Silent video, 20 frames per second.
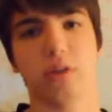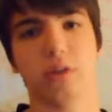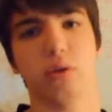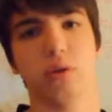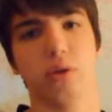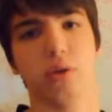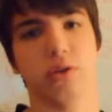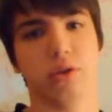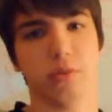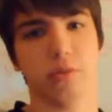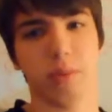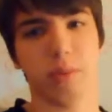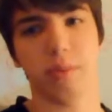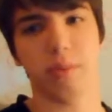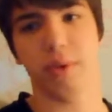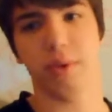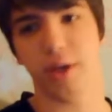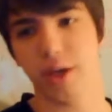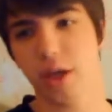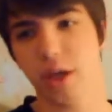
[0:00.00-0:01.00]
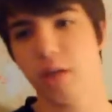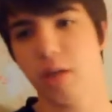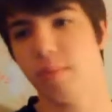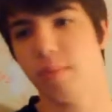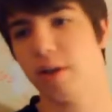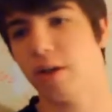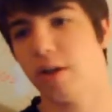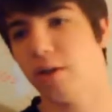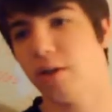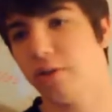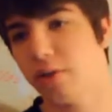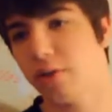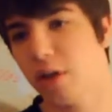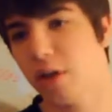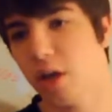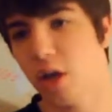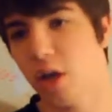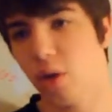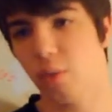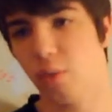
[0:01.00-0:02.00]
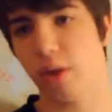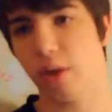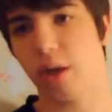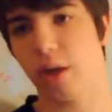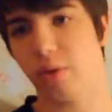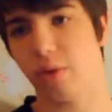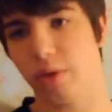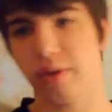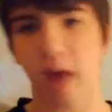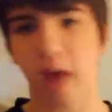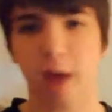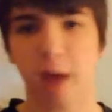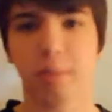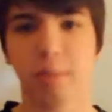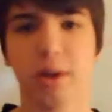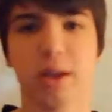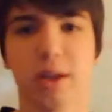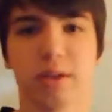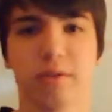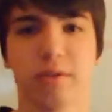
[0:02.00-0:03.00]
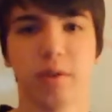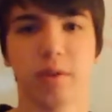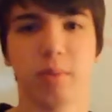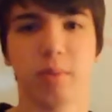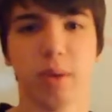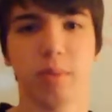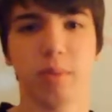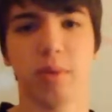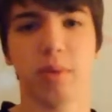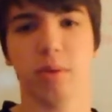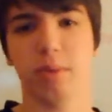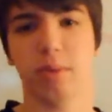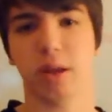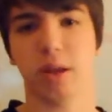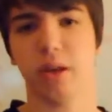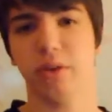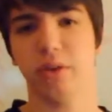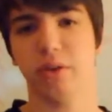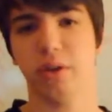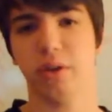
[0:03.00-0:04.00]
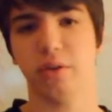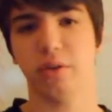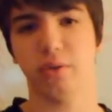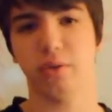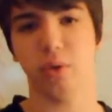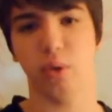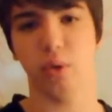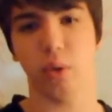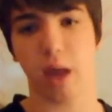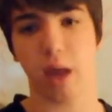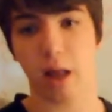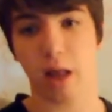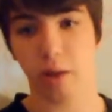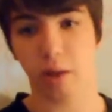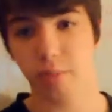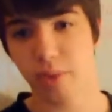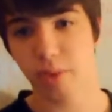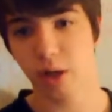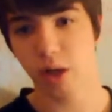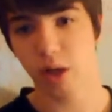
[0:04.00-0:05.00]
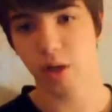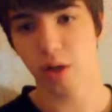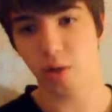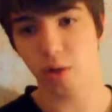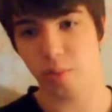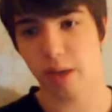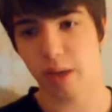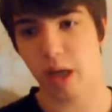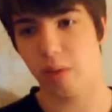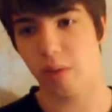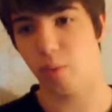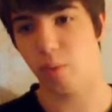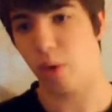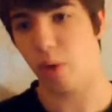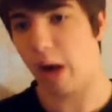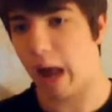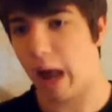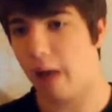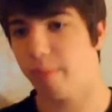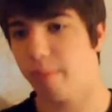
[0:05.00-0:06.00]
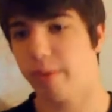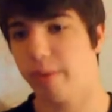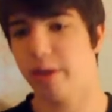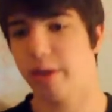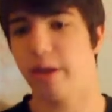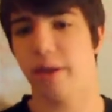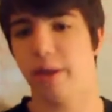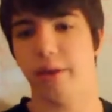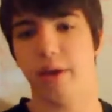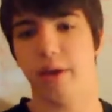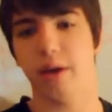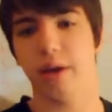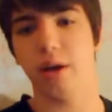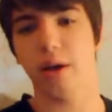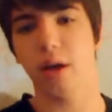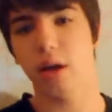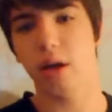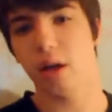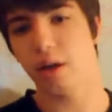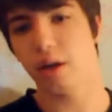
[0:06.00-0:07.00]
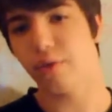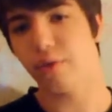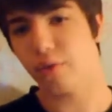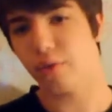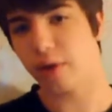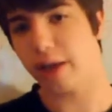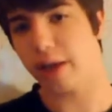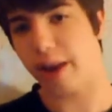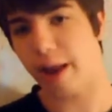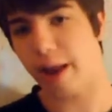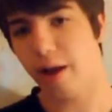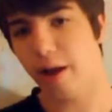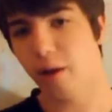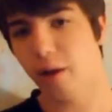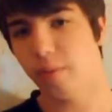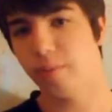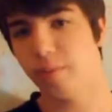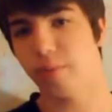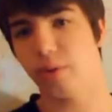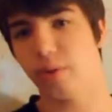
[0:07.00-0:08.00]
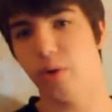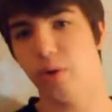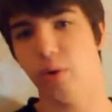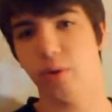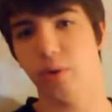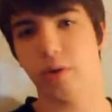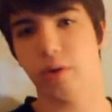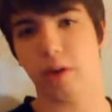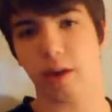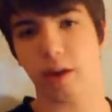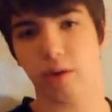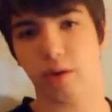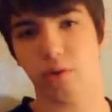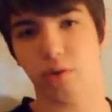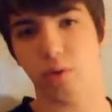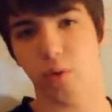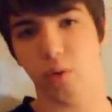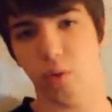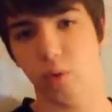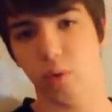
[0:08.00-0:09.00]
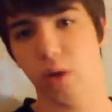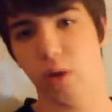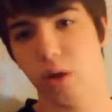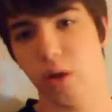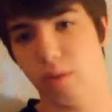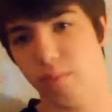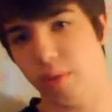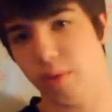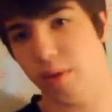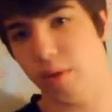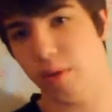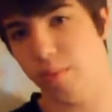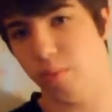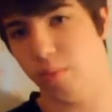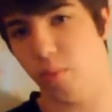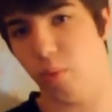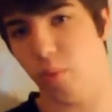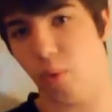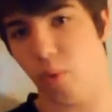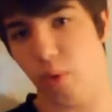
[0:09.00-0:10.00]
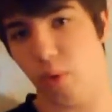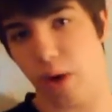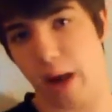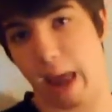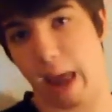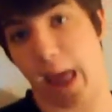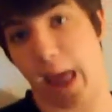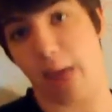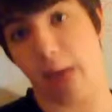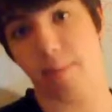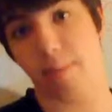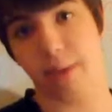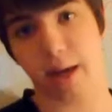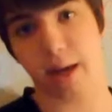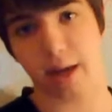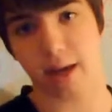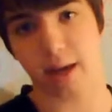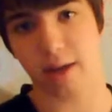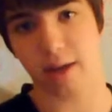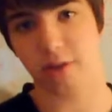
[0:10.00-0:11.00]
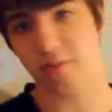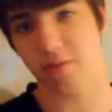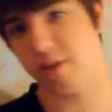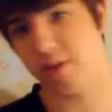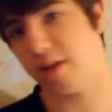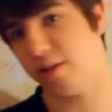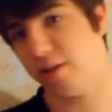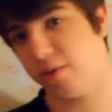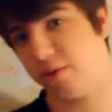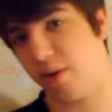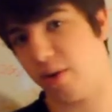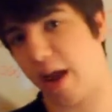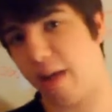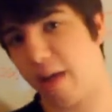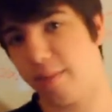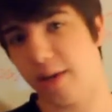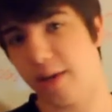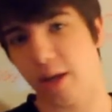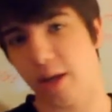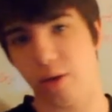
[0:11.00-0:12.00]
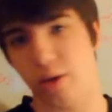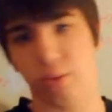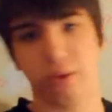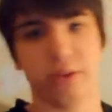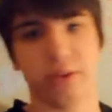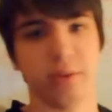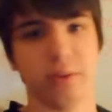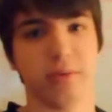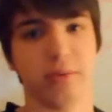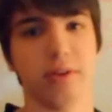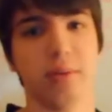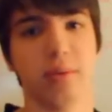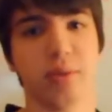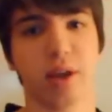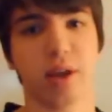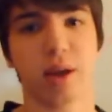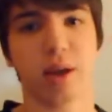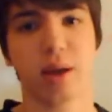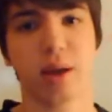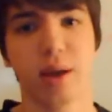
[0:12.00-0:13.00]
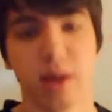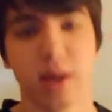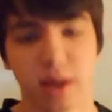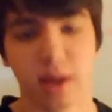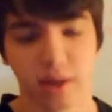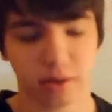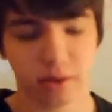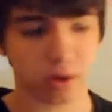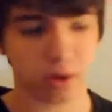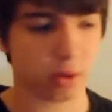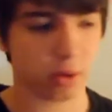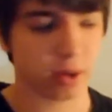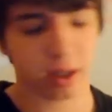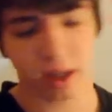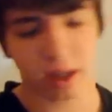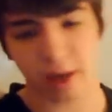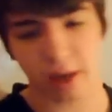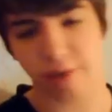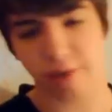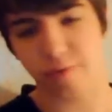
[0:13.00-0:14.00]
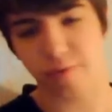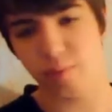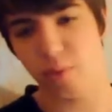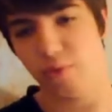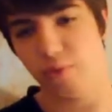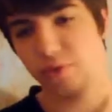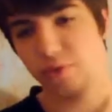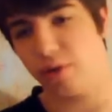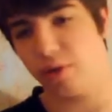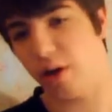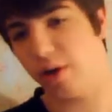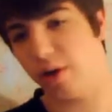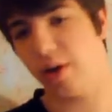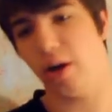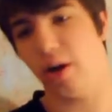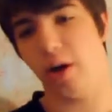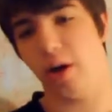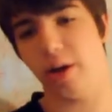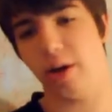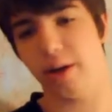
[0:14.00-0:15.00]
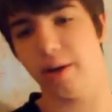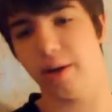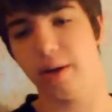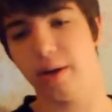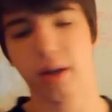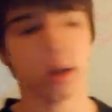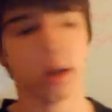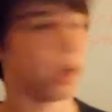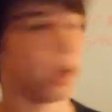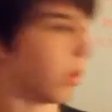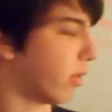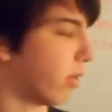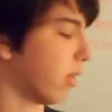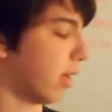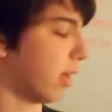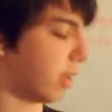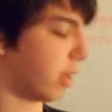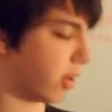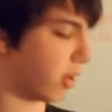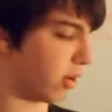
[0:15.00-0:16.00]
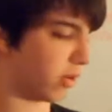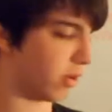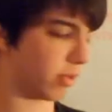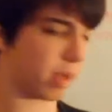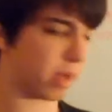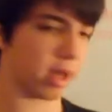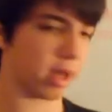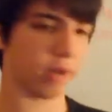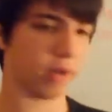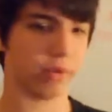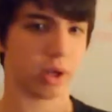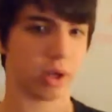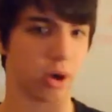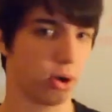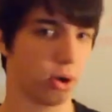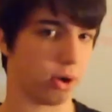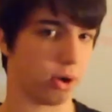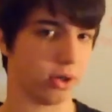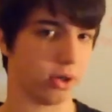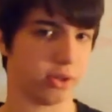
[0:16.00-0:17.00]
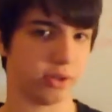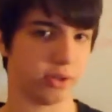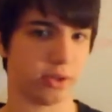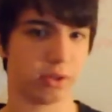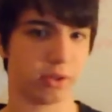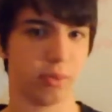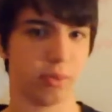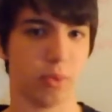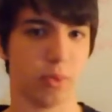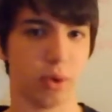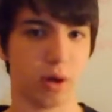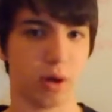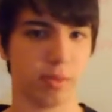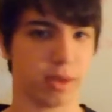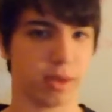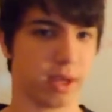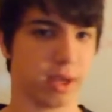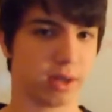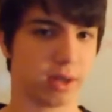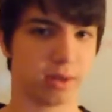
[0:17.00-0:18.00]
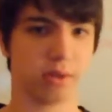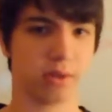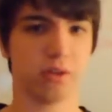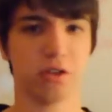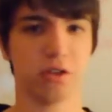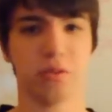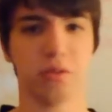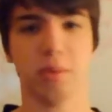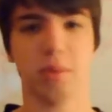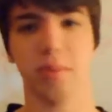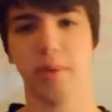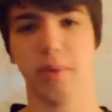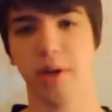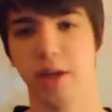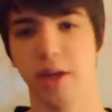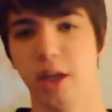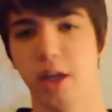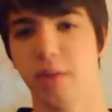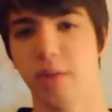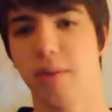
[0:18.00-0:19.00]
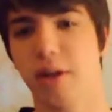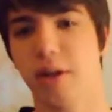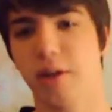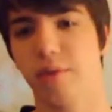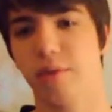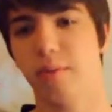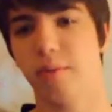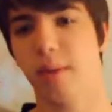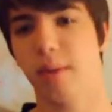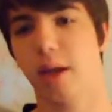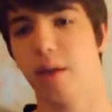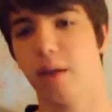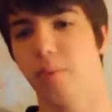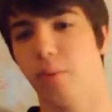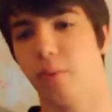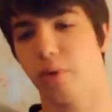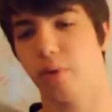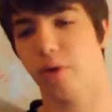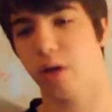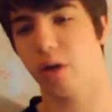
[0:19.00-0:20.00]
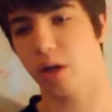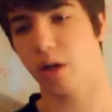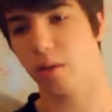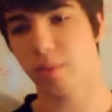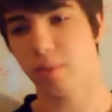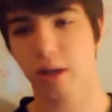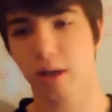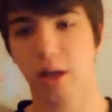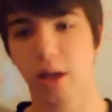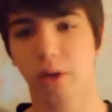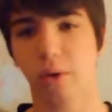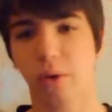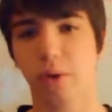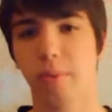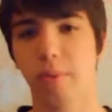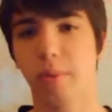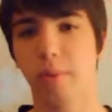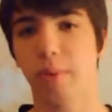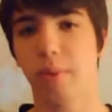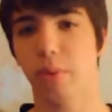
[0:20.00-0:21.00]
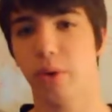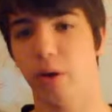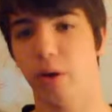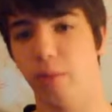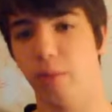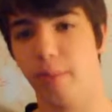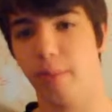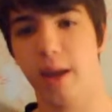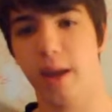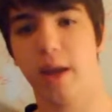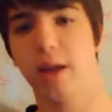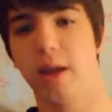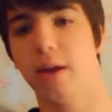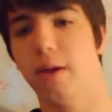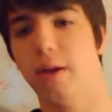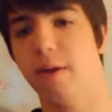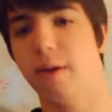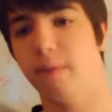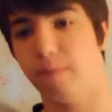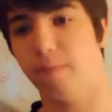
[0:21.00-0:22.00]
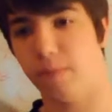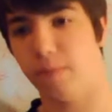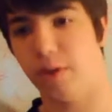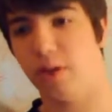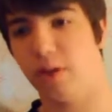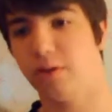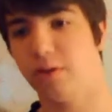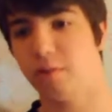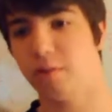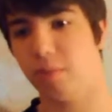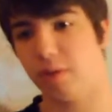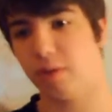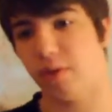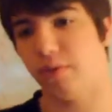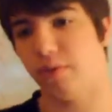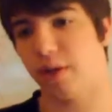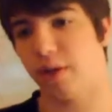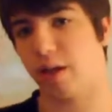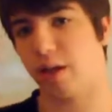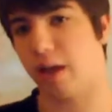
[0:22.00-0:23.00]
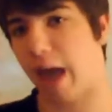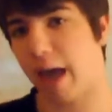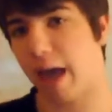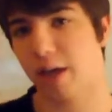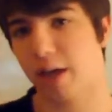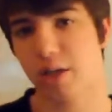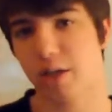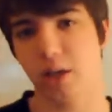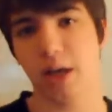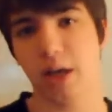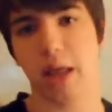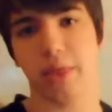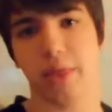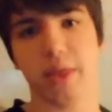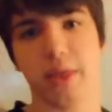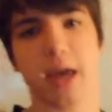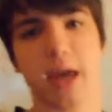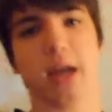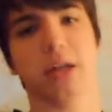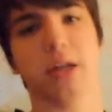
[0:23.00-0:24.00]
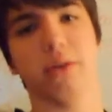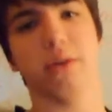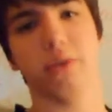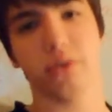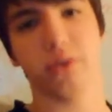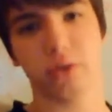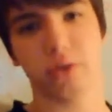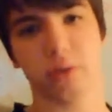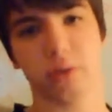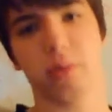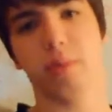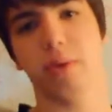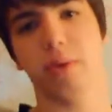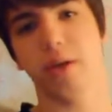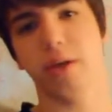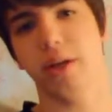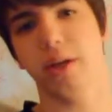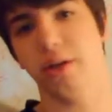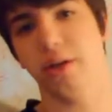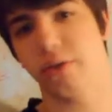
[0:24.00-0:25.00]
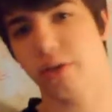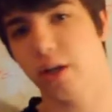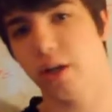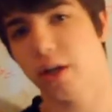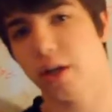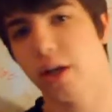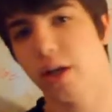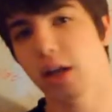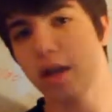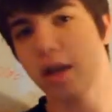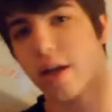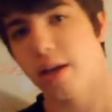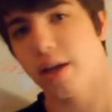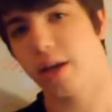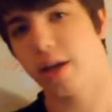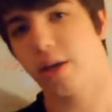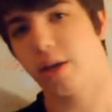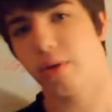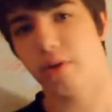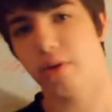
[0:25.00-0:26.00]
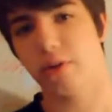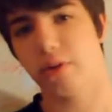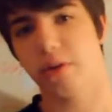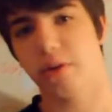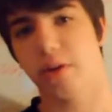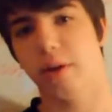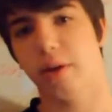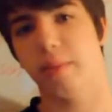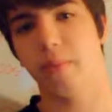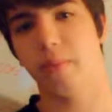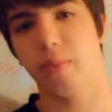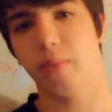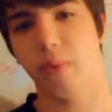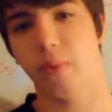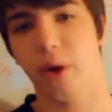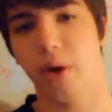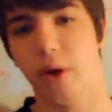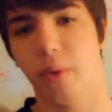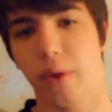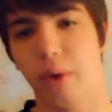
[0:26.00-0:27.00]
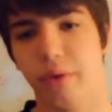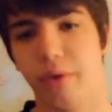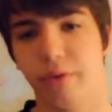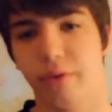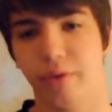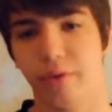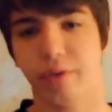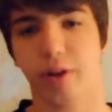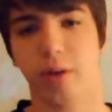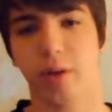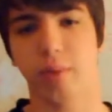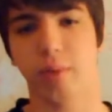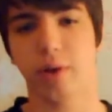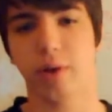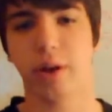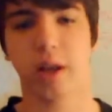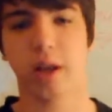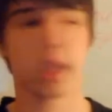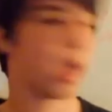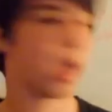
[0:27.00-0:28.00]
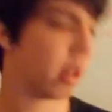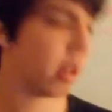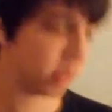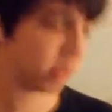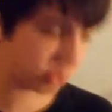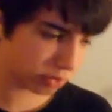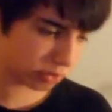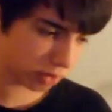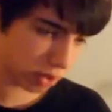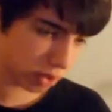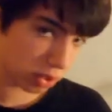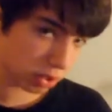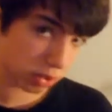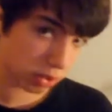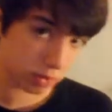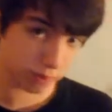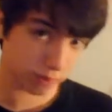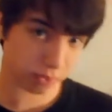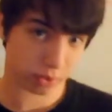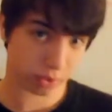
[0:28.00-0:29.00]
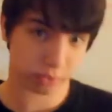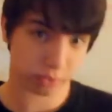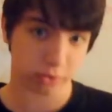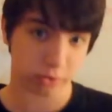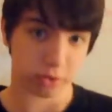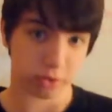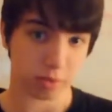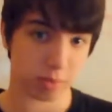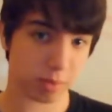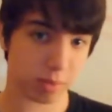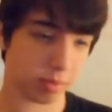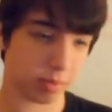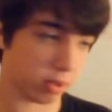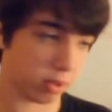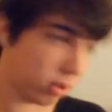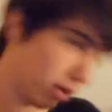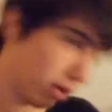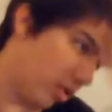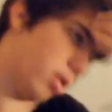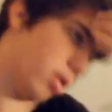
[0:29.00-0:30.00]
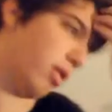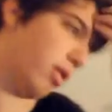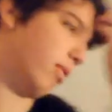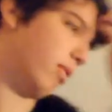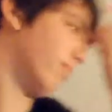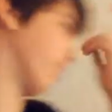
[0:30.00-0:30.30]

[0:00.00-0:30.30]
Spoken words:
to assist people in need because we increase happiness of the people, because if you help, you become more happy, and then if you get help, you tend to be more happy, I guess, because you're happy that you received something. So it kind of moves on, and utilitarianism kind of encourages this moral obligation to assist people in need, because if you make it morally obligatory, people will obey this specific action, and the action of assisting people in need is good. It increases the welfare of the community, hence assisting people